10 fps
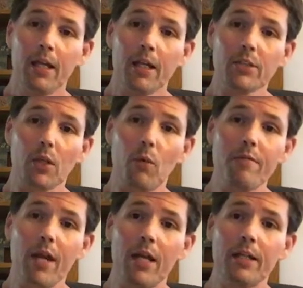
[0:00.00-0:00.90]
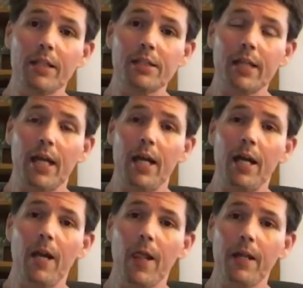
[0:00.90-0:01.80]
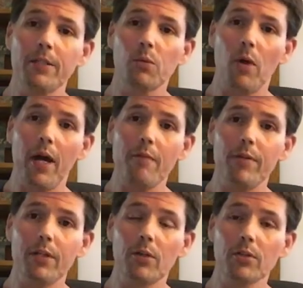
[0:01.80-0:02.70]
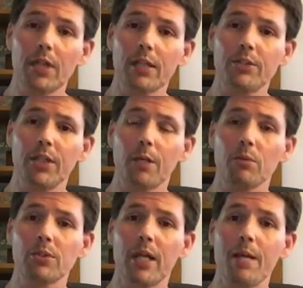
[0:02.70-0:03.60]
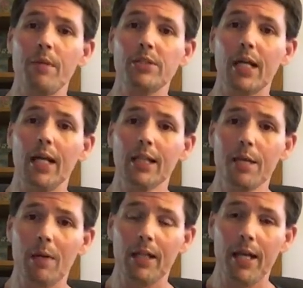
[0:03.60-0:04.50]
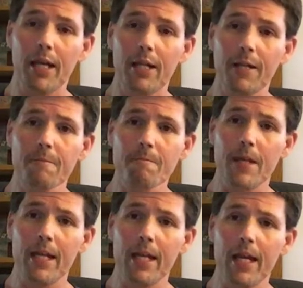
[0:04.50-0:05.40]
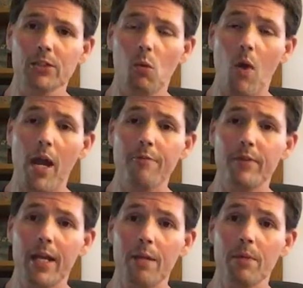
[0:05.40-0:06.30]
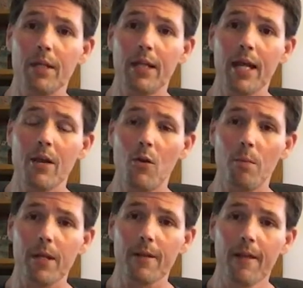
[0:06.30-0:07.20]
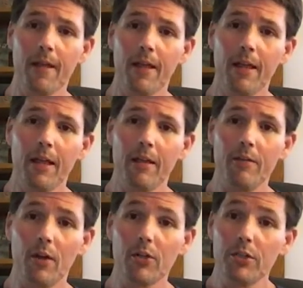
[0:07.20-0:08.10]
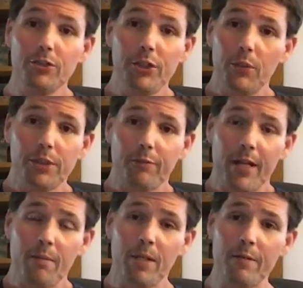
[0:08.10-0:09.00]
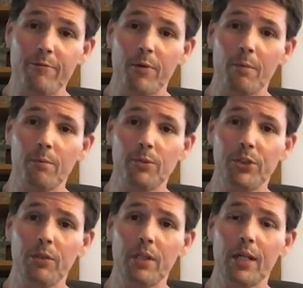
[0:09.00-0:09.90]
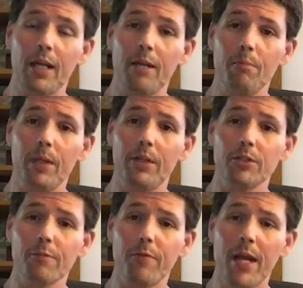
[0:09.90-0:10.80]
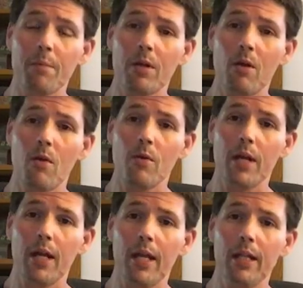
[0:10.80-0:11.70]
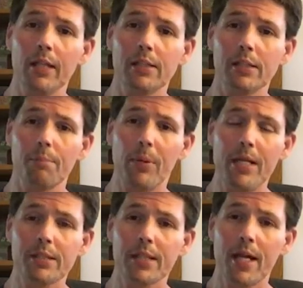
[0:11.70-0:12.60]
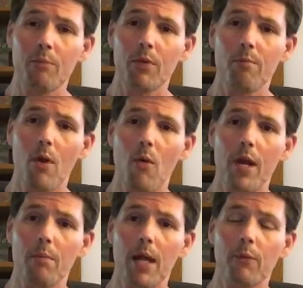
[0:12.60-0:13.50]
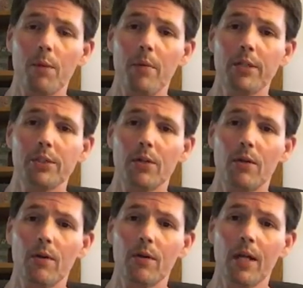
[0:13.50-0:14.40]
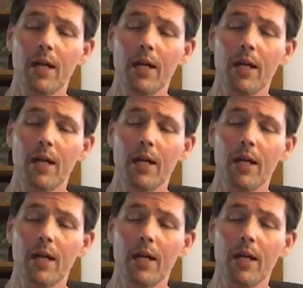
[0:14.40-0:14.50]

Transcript: So we've got this guy and his wife, and it turns out the gentleman's name is Elimelech, and he has a wife named Naomi. They're a good Jewish family from Judah, but there's a famine on, and this is a peacetime with Moab, like we mentioned earlier.